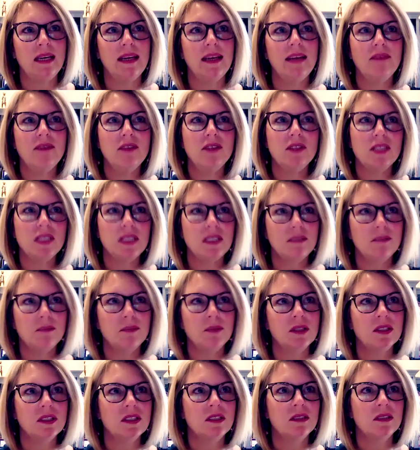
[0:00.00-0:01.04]
if those
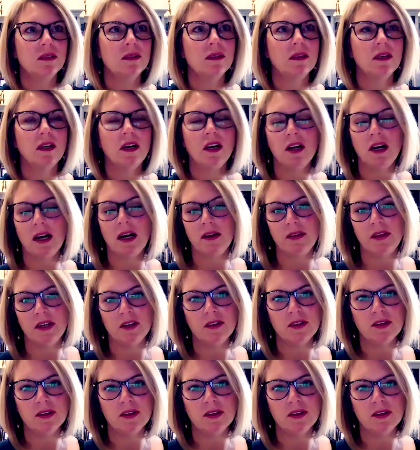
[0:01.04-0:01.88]
books are out there,